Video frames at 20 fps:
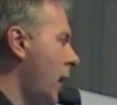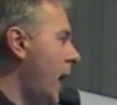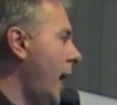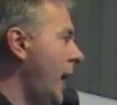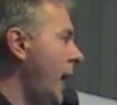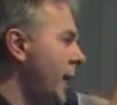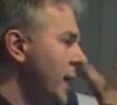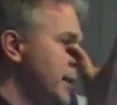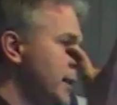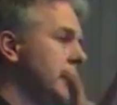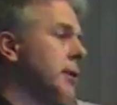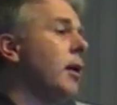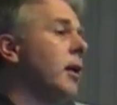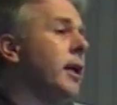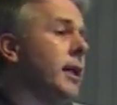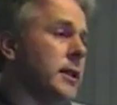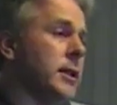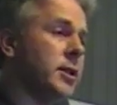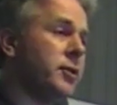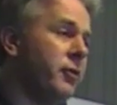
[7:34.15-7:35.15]
It is
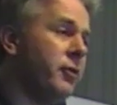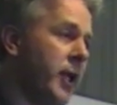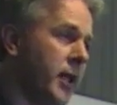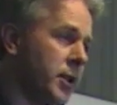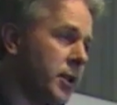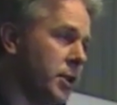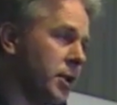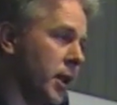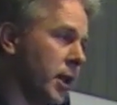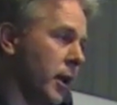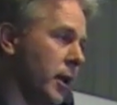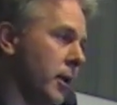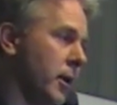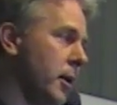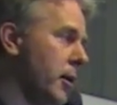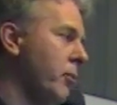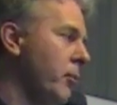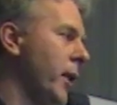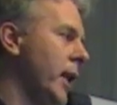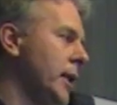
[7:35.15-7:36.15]
science fiction,
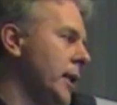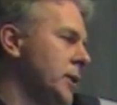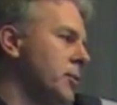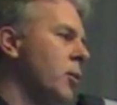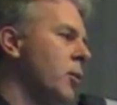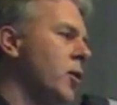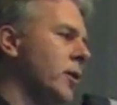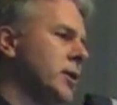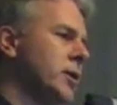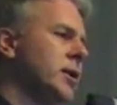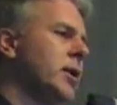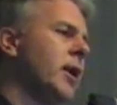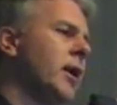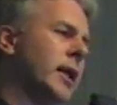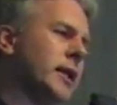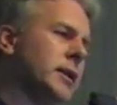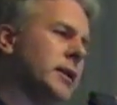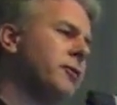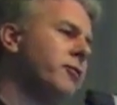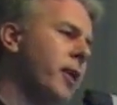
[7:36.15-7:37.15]
but it's more
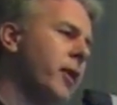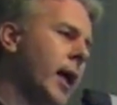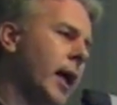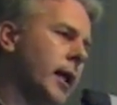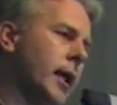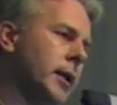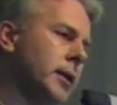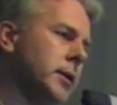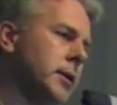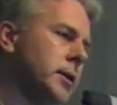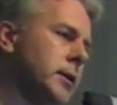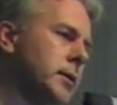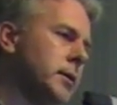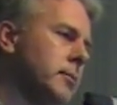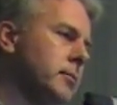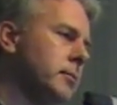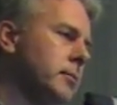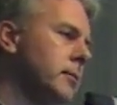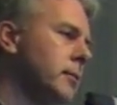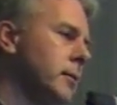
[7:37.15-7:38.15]
science fact.
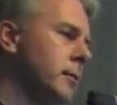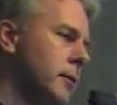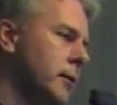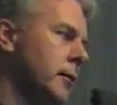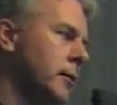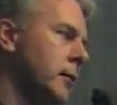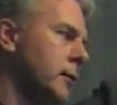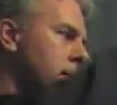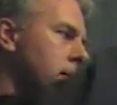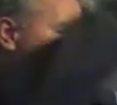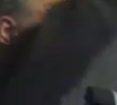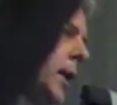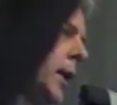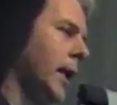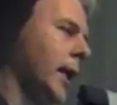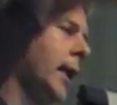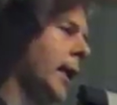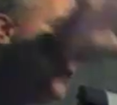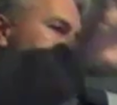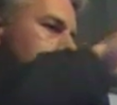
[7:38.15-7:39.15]
And
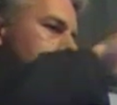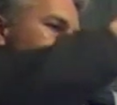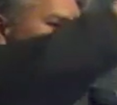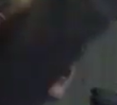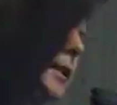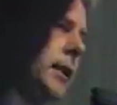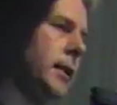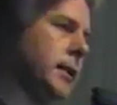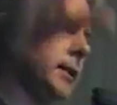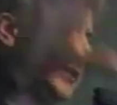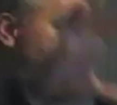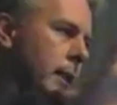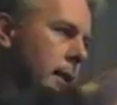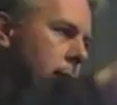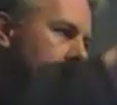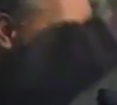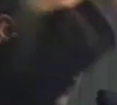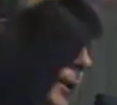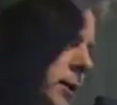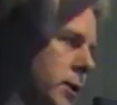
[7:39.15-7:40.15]
he extends
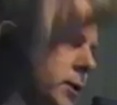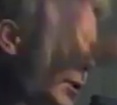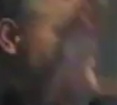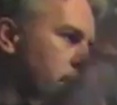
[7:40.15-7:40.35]
it into